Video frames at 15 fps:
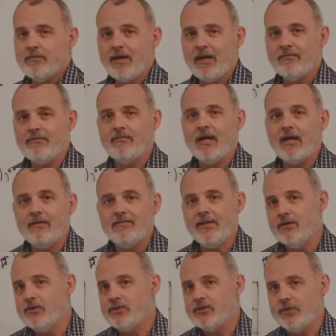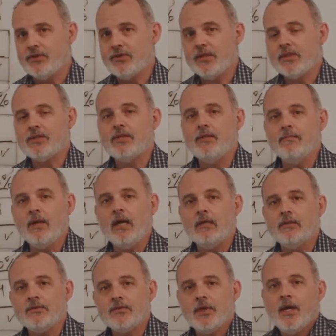about 5 years or 60
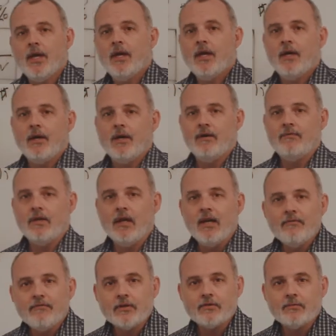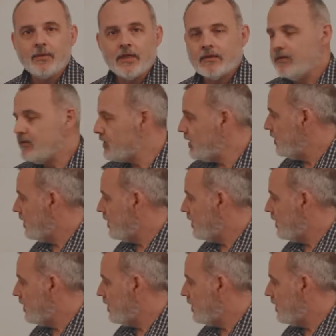months of a life expectancy